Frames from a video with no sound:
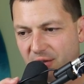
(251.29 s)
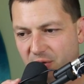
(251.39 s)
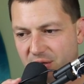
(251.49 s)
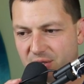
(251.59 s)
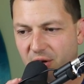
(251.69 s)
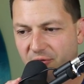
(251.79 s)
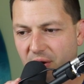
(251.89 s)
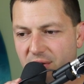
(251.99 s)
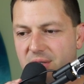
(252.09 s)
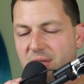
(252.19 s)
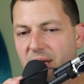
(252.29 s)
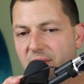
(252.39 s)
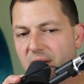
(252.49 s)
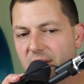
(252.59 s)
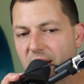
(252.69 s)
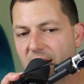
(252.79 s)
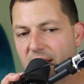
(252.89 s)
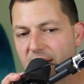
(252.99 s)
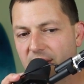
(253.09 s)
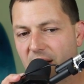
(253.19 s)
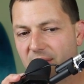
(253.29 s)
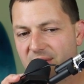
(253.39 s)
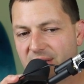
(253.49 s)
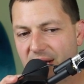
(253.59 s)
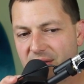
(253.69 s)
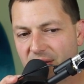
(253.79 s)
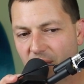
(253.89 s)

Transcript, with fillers: If you can start focusing every client conversation